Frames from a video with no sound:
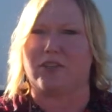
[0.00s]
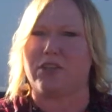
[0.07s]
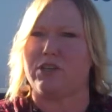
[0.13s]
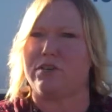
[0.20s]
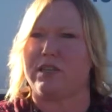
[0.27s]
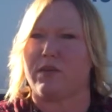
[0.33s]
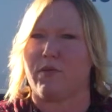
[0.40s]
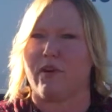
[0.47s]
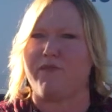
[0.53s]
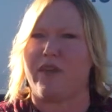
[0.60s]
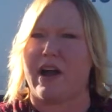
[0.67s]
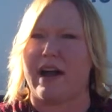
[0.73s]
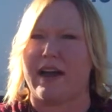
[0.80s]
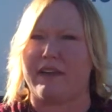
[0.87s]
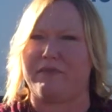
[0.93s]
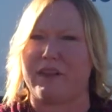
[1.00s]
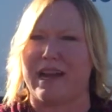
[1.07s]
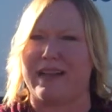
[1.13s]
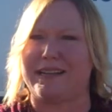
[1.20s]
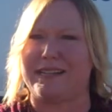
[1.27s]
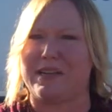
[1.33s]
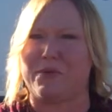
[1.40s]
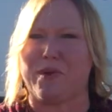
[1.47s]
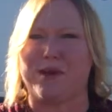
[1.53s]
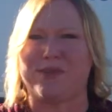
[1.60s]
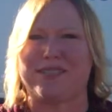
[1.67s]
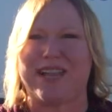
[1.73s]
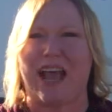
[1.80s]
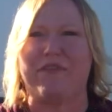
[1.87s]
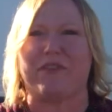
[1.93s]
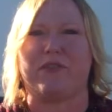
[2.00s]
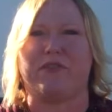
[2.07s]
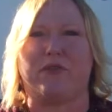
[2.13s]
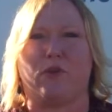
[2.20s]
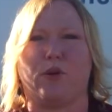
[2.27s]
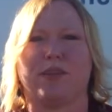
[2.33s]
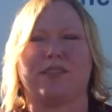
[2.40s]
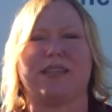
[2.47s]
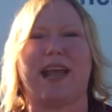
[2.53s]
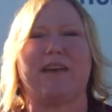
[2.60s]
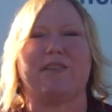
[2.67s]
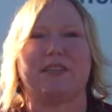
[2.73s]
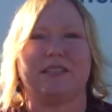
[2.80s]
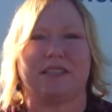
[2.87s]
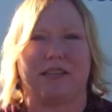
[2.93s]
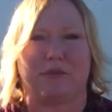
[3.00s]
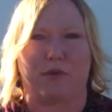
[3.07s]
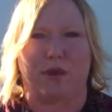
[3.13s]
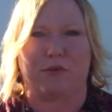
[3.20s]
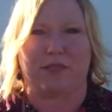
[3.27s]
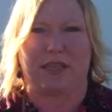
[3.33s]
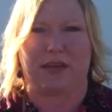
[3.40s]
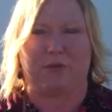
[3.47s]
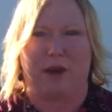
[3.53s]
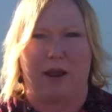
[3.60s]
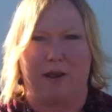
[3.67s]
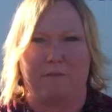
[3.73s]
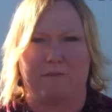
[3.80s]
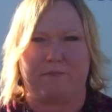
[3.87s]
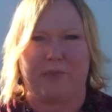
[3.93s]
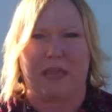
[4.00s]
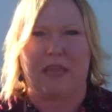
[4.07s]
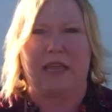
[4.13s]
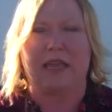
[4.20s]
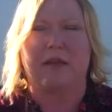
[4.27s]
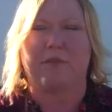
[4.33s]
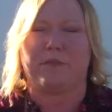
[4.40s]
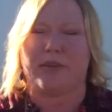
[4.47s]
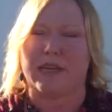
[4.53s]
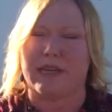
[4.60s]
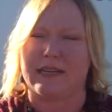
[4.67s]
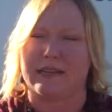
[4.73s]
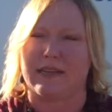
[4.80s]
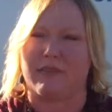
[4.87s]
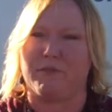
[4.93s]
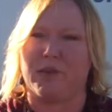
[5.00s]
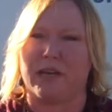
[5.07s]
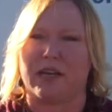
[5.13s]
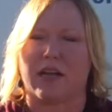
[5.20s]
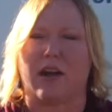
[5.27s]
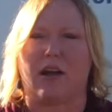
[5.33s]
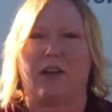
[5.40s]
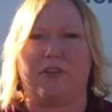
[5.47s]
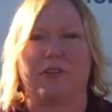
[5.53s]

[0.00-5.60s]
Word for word: 205-907-4700. Please give me a call.